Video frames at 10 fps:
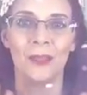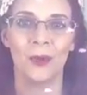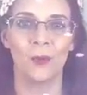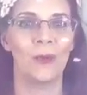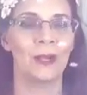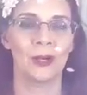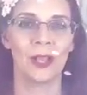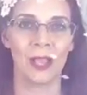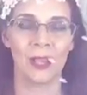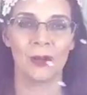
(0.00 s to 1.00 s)
the winter
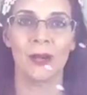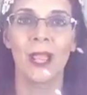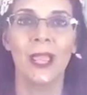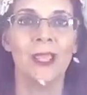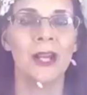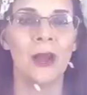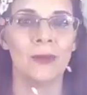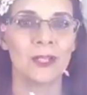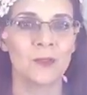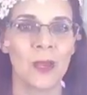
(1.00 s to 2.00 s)
coat. You
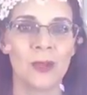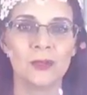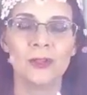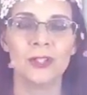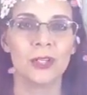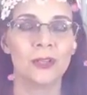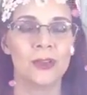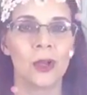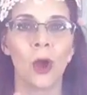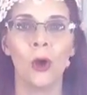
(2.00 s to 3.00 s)
know, exposure to
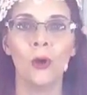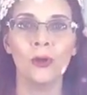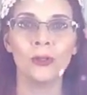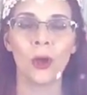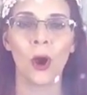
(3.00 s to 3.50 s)
the cold,